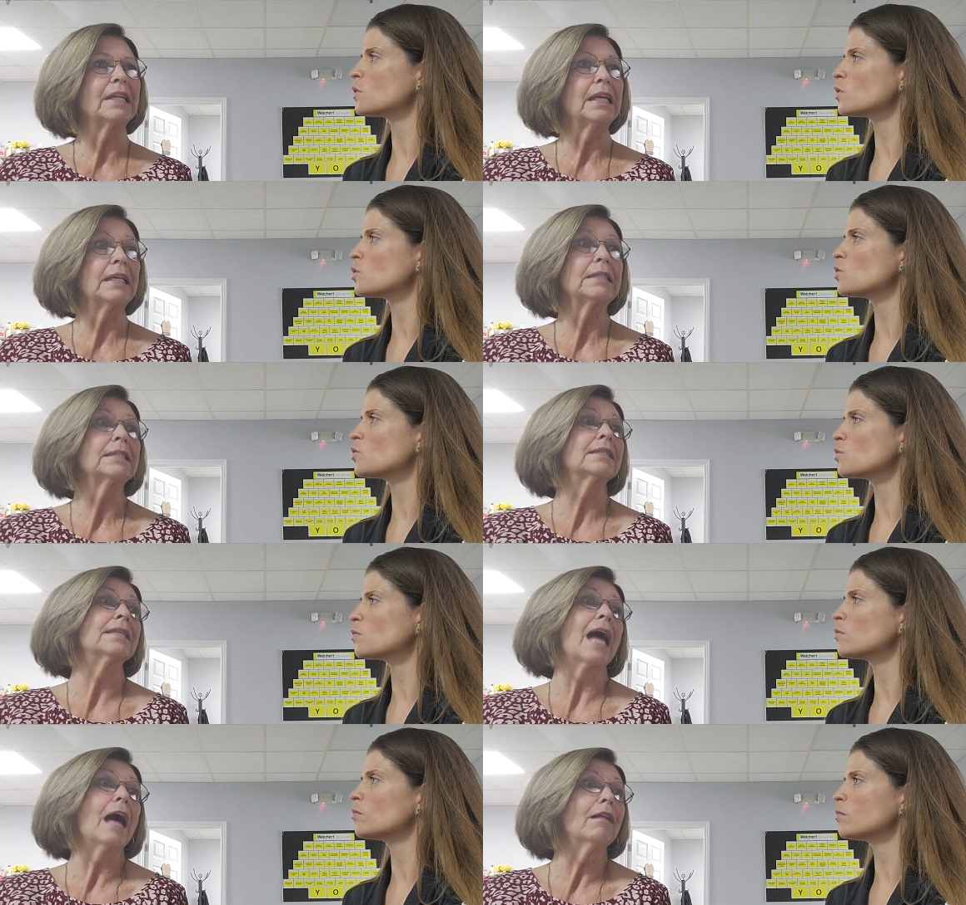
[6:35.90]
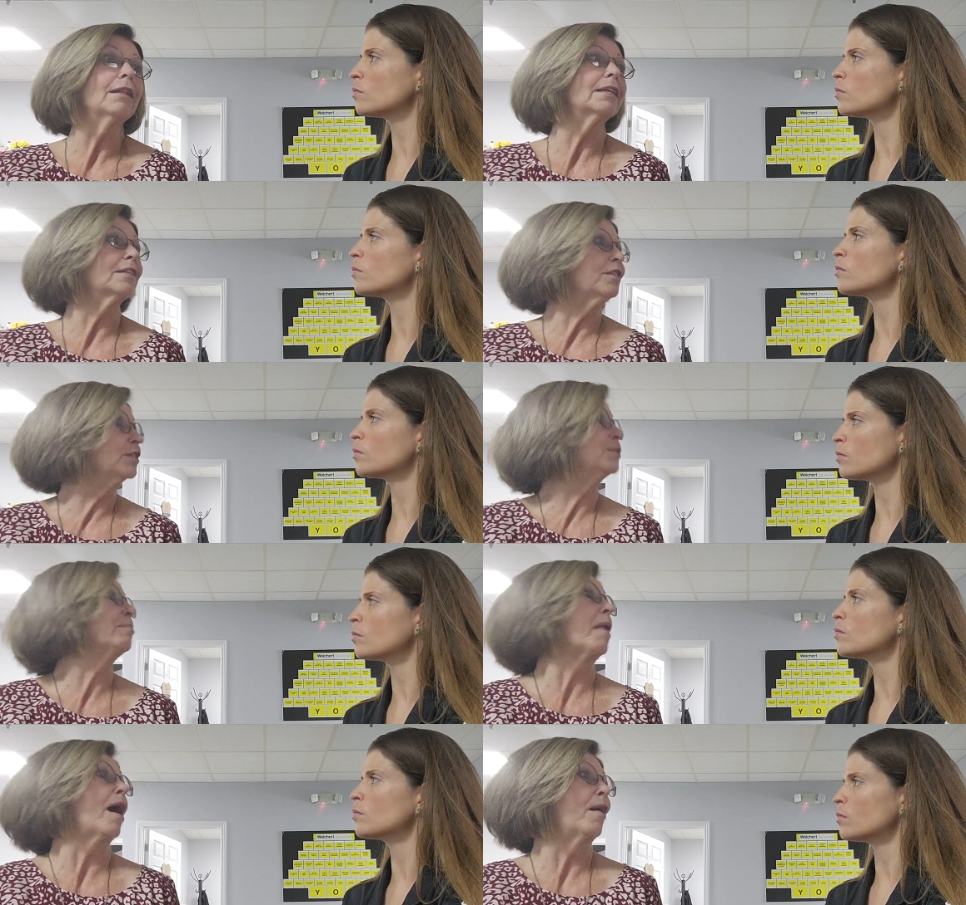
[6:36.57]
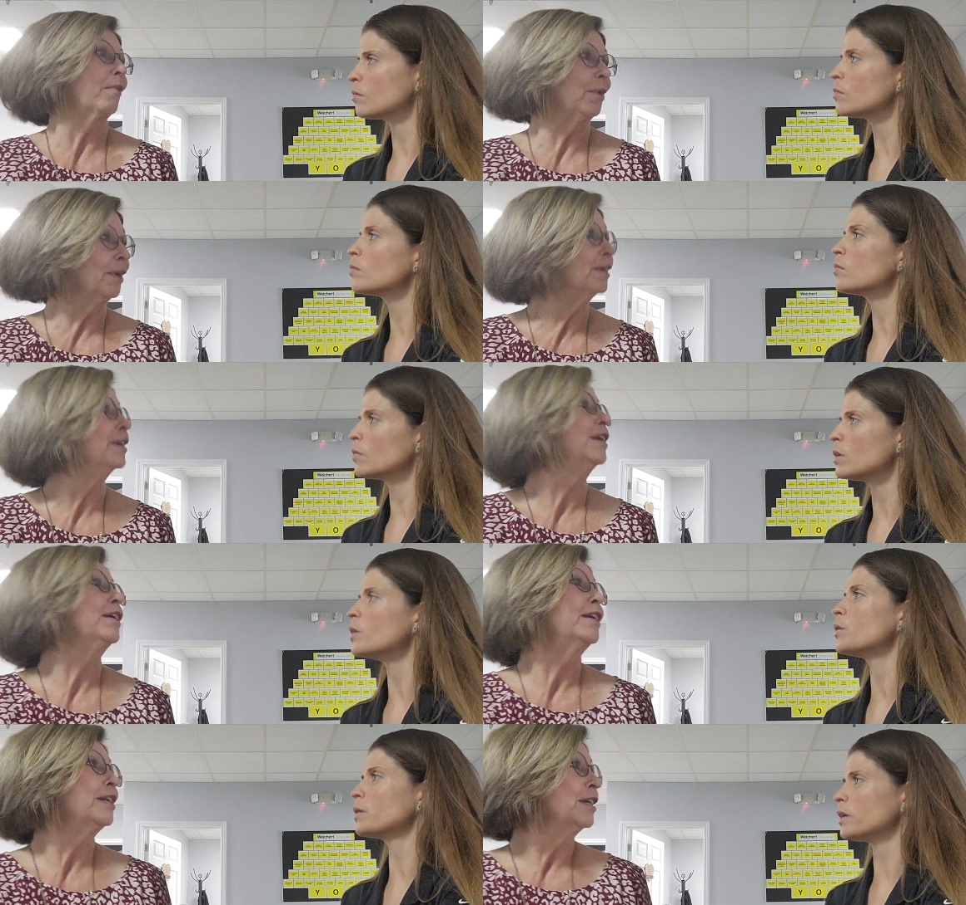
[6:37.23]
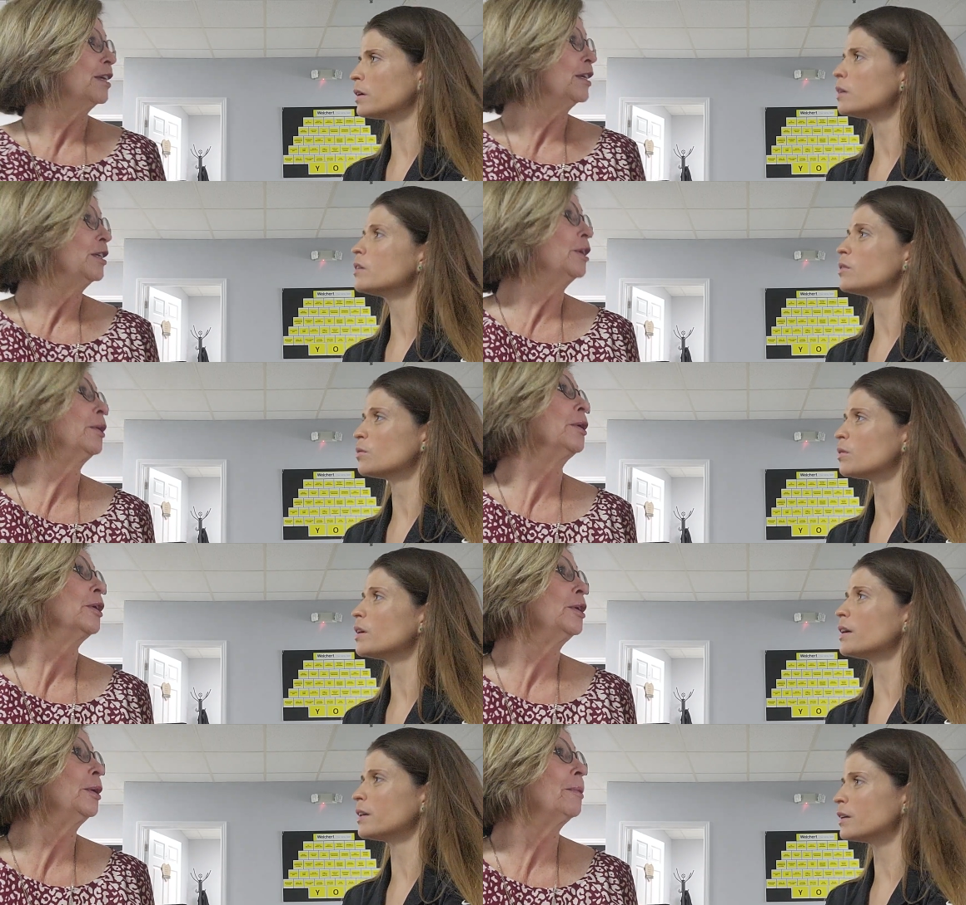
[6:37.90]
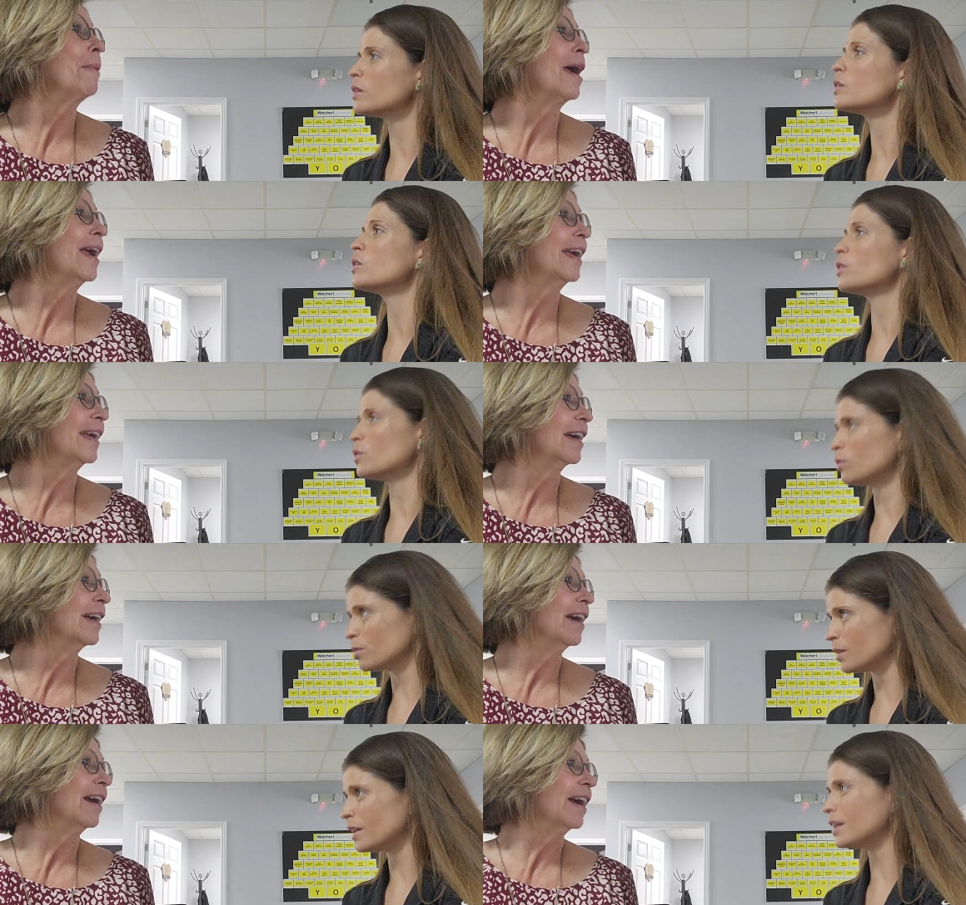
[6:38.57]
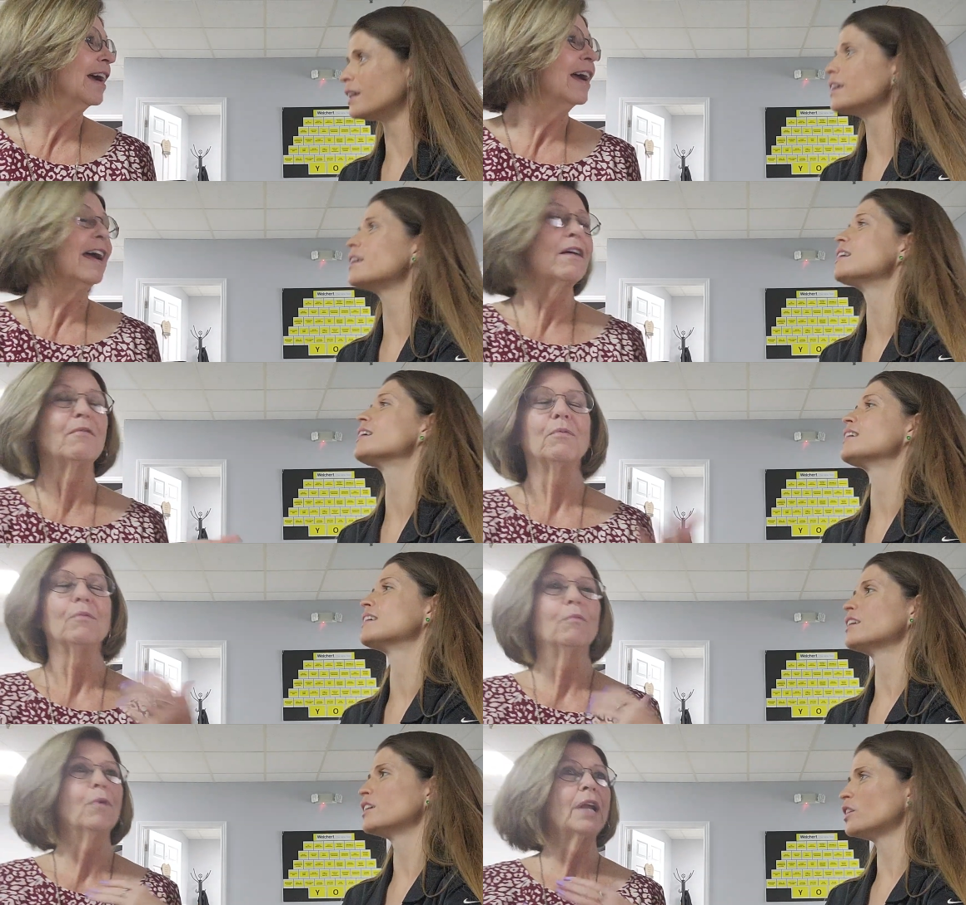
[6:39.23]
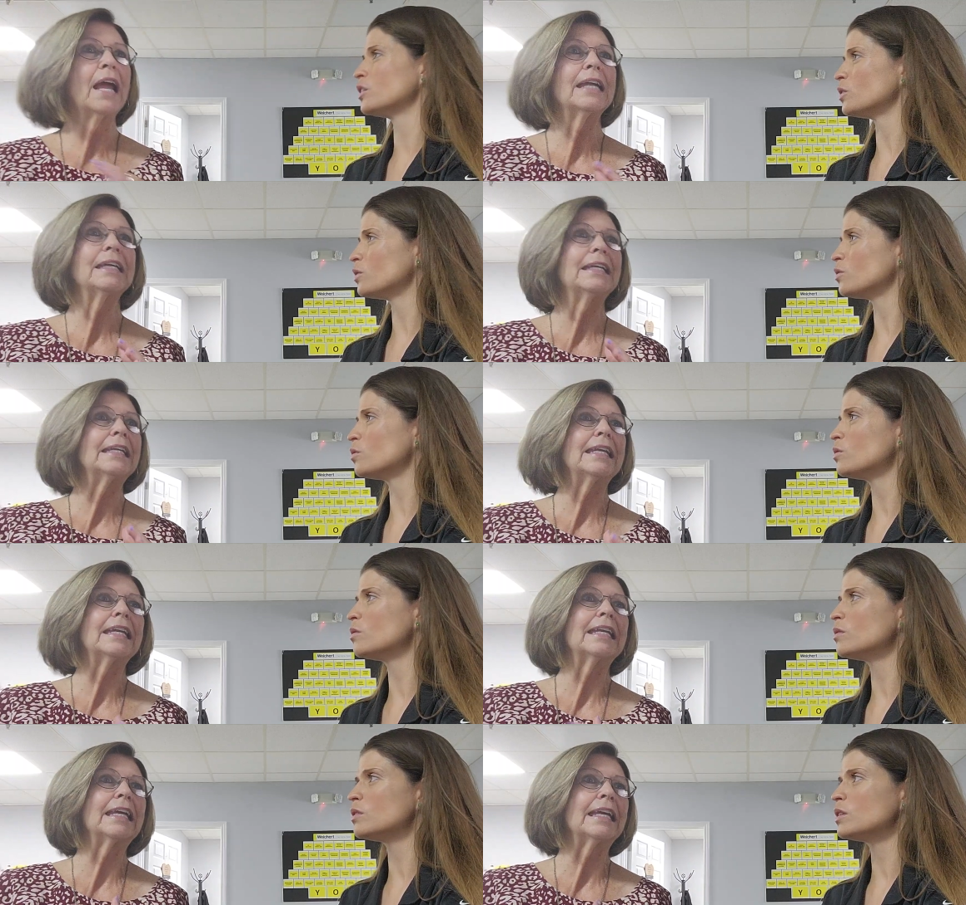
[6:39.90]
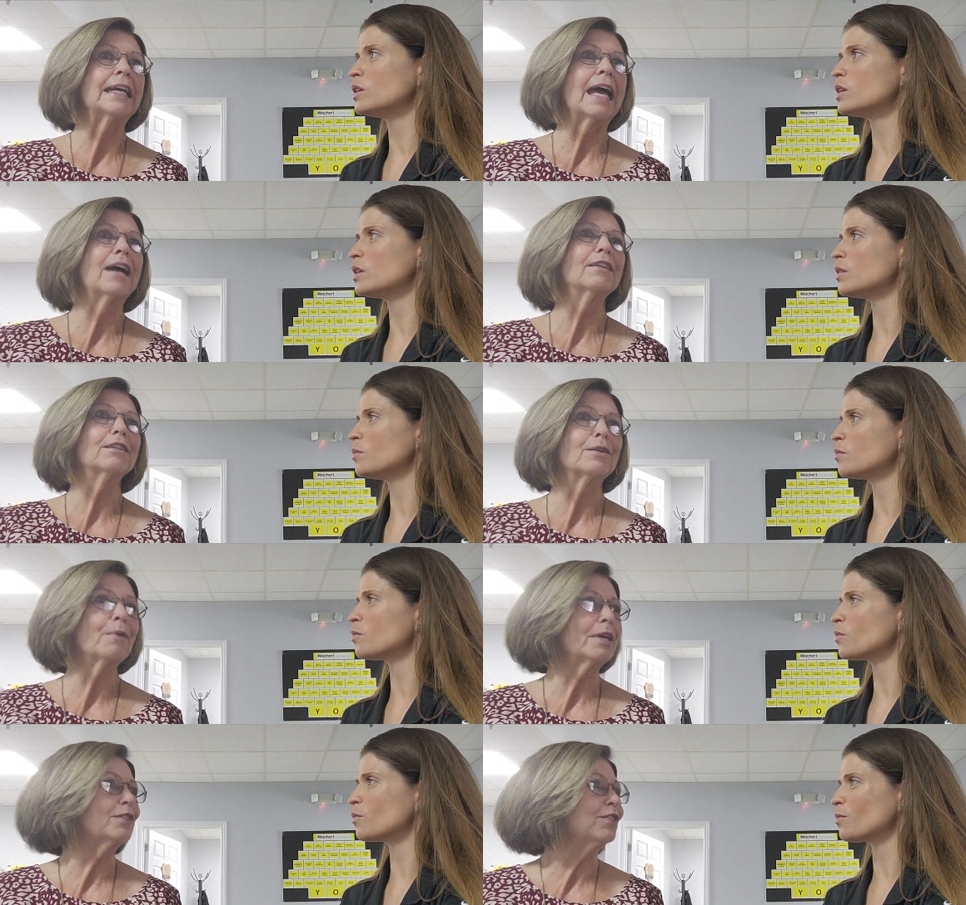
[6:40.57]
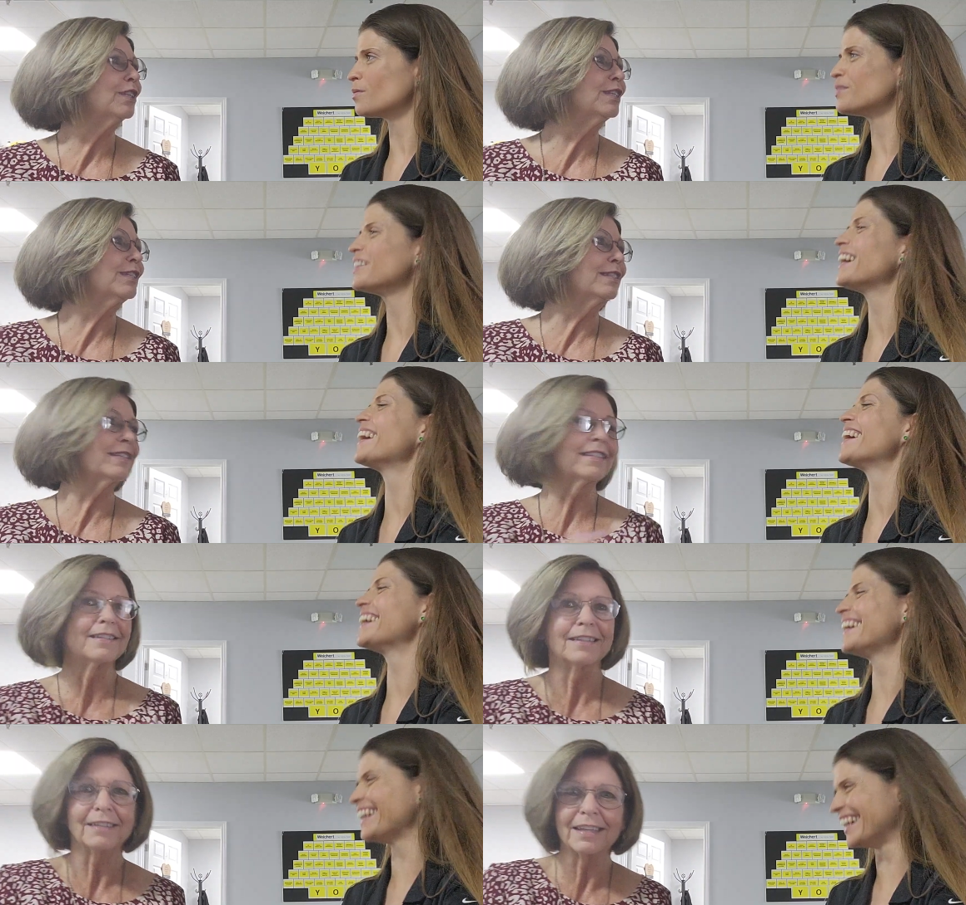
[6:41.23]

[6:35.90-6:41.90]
Speaker 1: it's knowledge is power okay you're right. you're my right when i need any health questions yeah.